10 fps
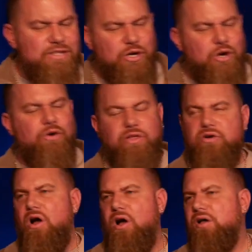to go to the
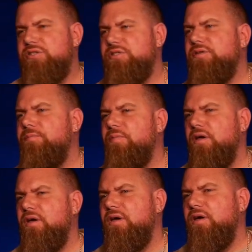cross?
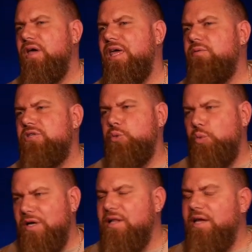He was
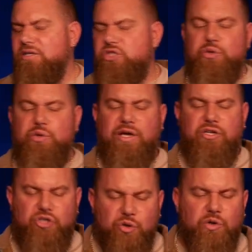willing to
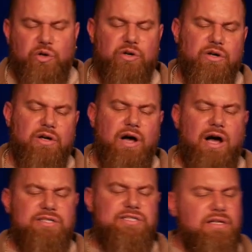endure
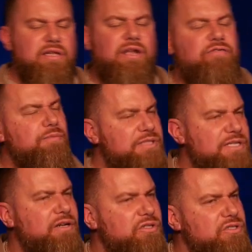hostility from
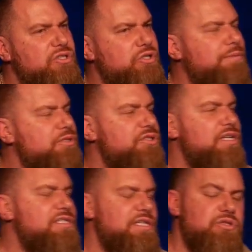sinners, the scripture
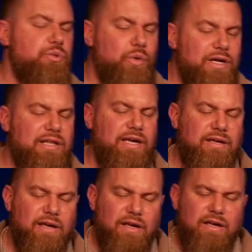says. He was
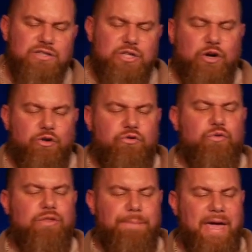willing to go
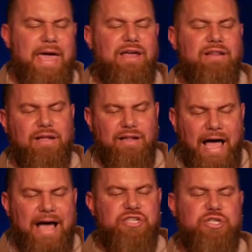through the pain, the
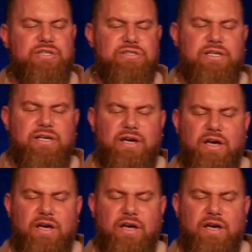lashes, the,